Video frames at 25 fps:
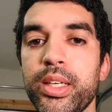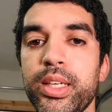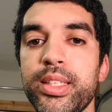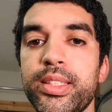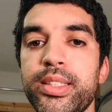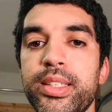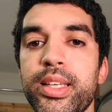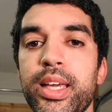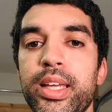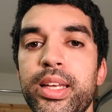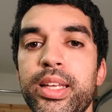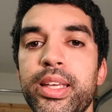He
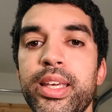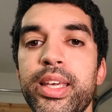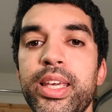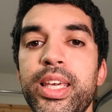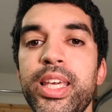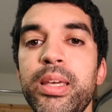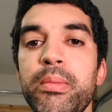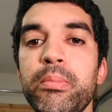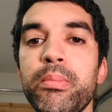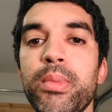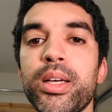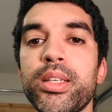said,
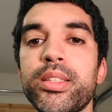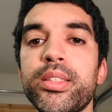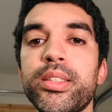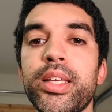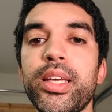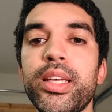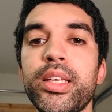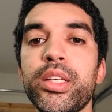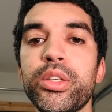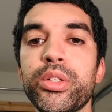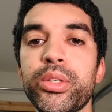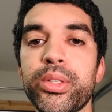he must
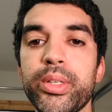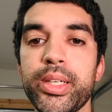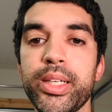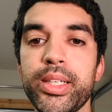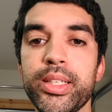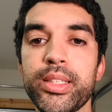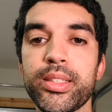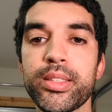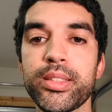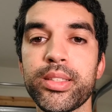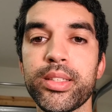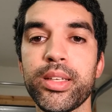
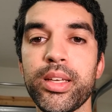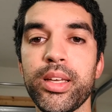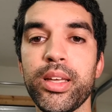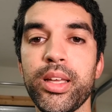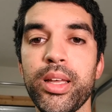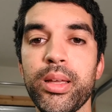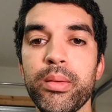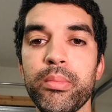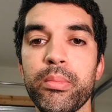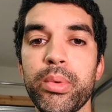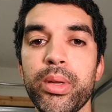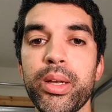increase,
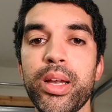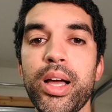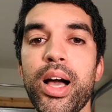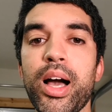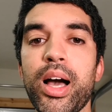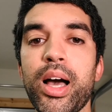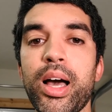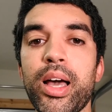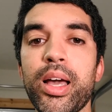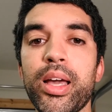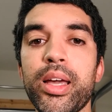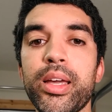but
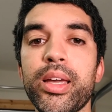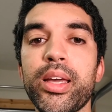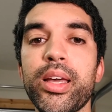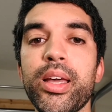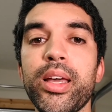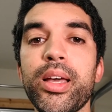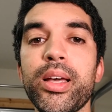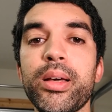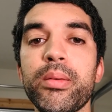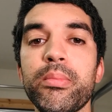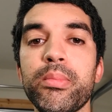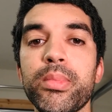I
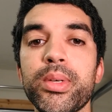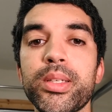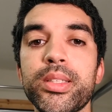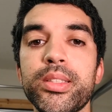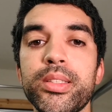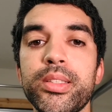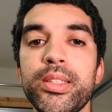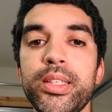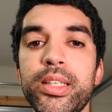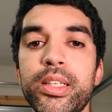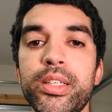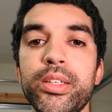
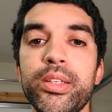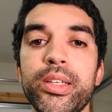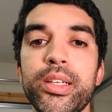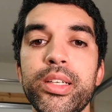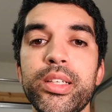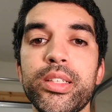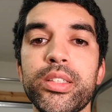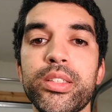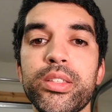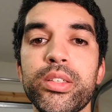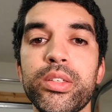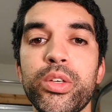must
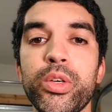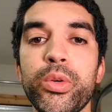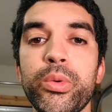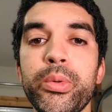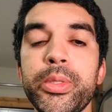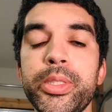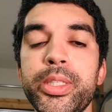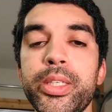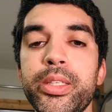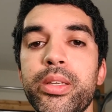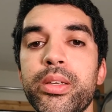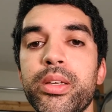decrease. Who
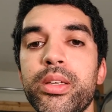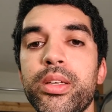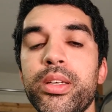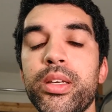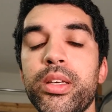was he